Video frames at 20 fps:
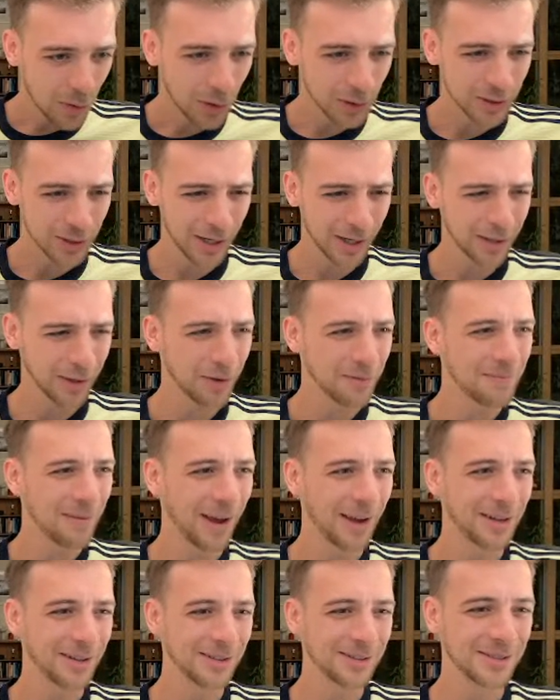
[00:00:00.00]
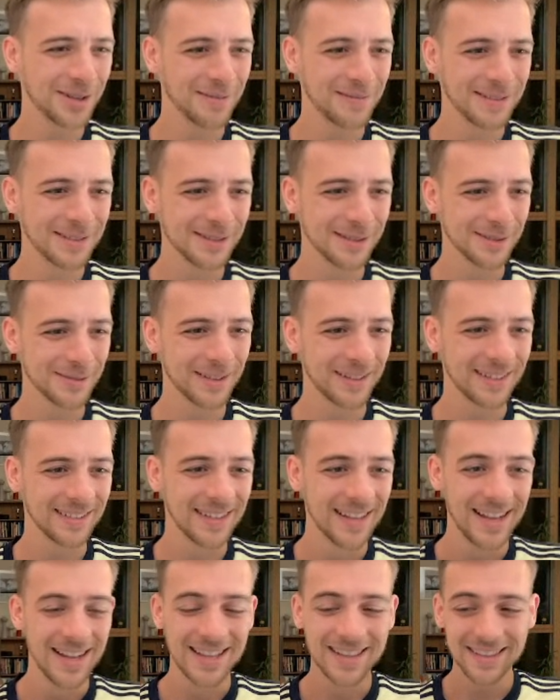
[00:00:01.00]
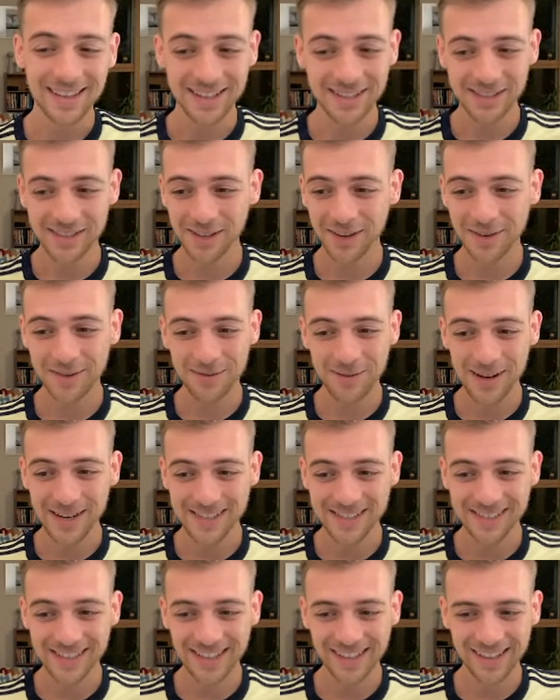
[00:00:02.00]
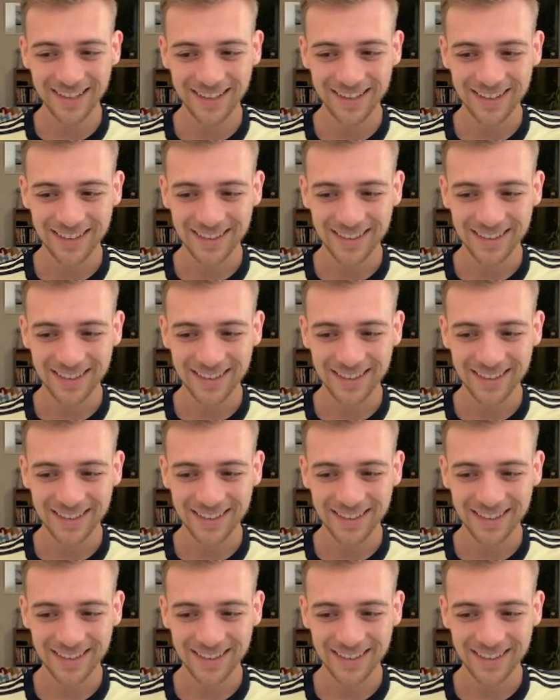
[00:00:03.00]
Should I go Michael Thomas as well? That's so risky.